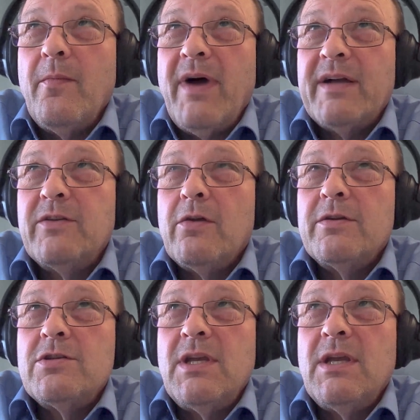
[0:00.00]

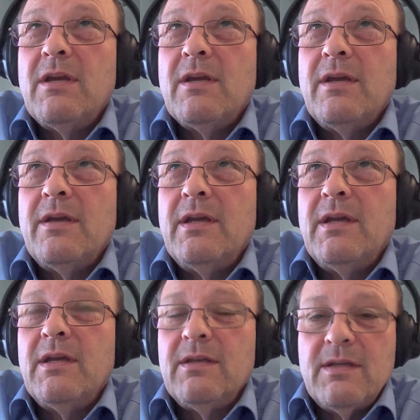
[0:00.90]
Bacteriology
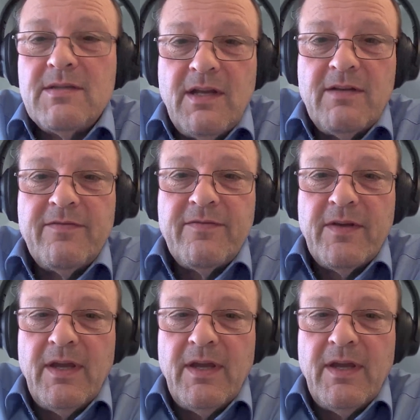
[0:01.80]
in itself